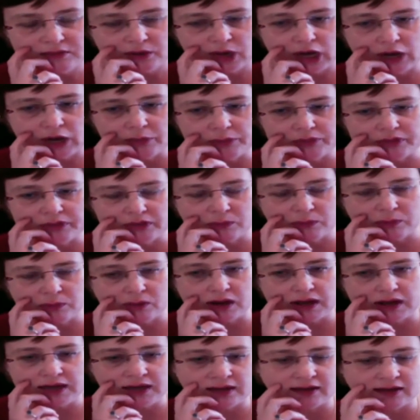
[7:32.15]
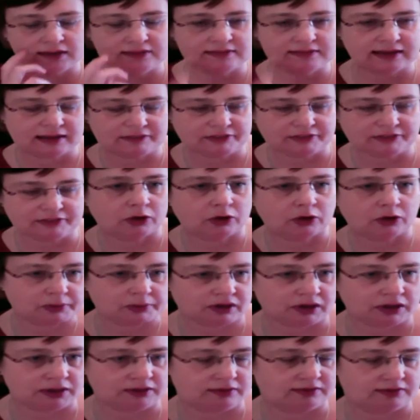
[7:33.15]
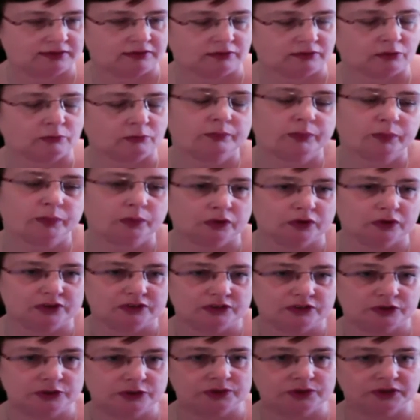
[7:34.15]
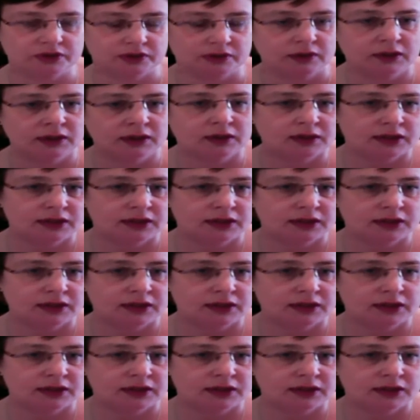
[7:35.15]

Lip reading: I would quite like to have a copywriter on board who can,